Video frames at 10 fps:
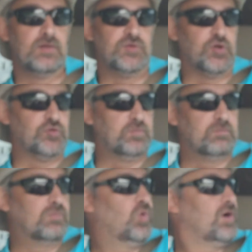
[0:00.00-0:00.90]
There's
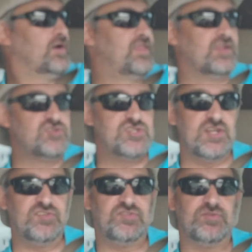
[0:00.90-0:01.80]
more than
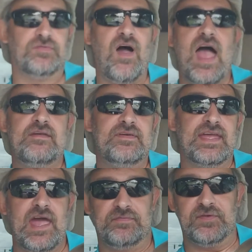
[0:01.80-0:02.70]
just
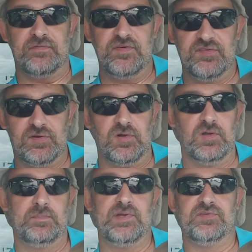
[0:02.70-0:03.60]
surviving after physical
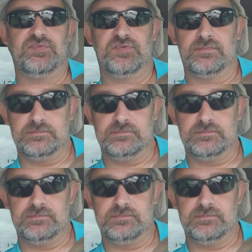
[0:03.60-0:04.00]
abuse.